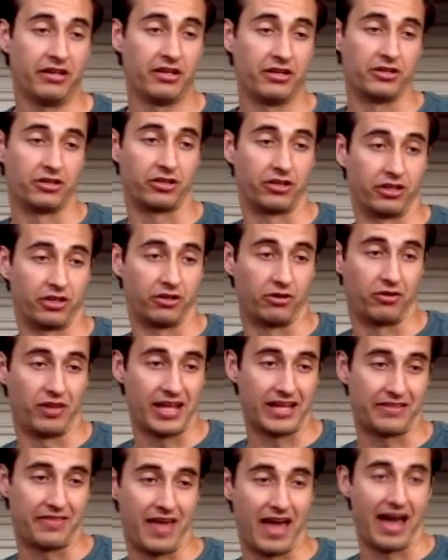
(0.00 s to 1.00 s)
You're going to go
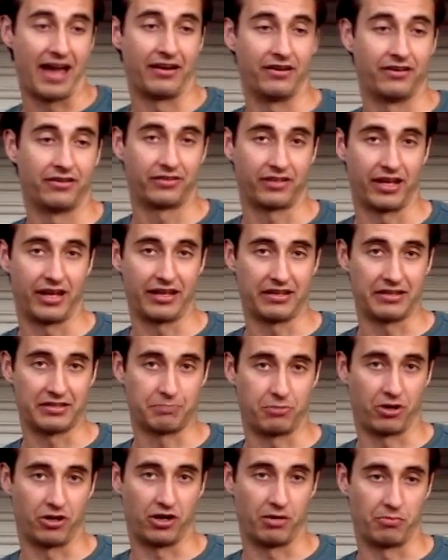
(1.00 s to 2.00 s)
like that. Okay, that's
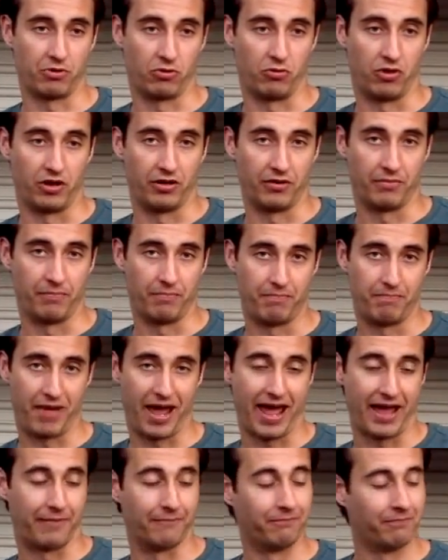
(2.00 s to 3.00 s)
part number 1.
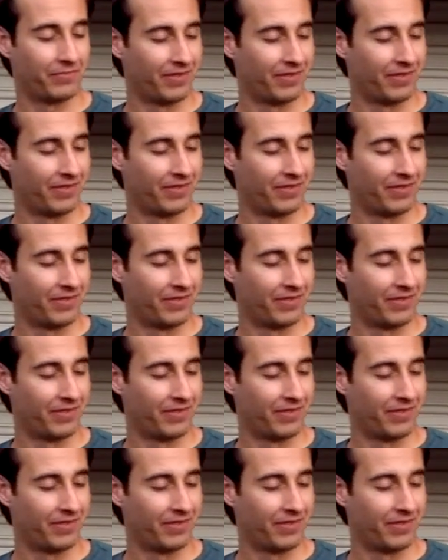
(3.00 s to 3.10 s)
Bam.